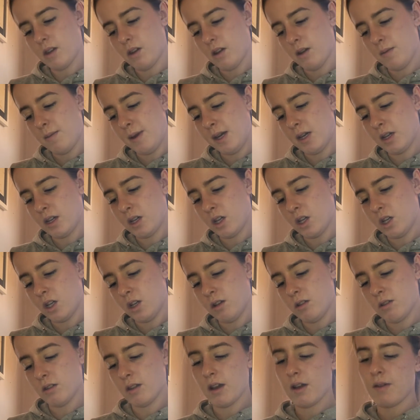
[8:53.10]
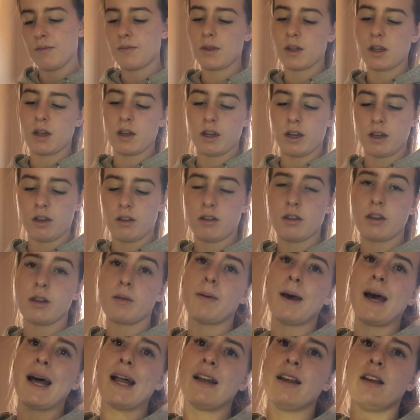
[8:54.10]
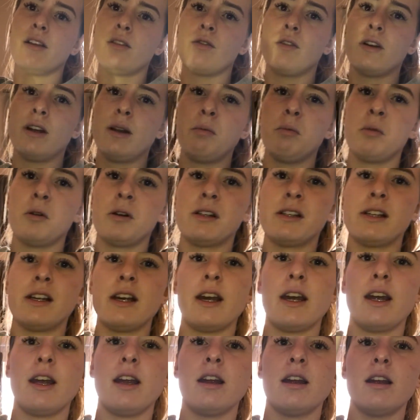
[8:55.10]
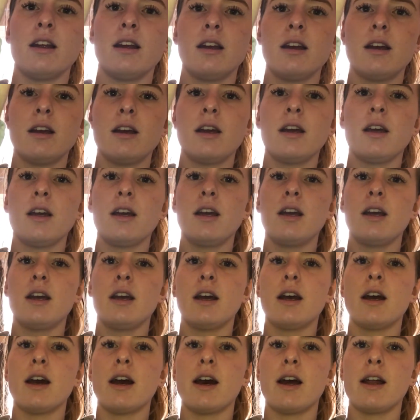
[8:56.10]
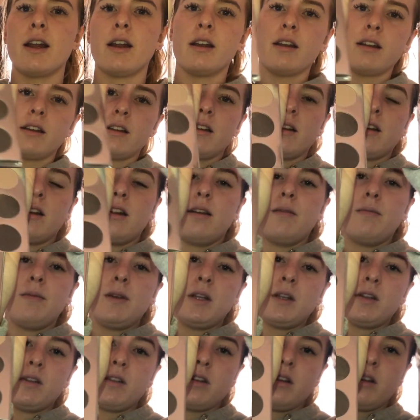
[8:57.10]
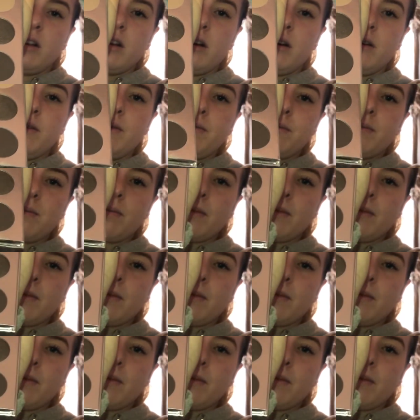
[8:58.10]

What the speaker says: I mean, I could use that. Okay, so the palette is really pretty. And let me just do that.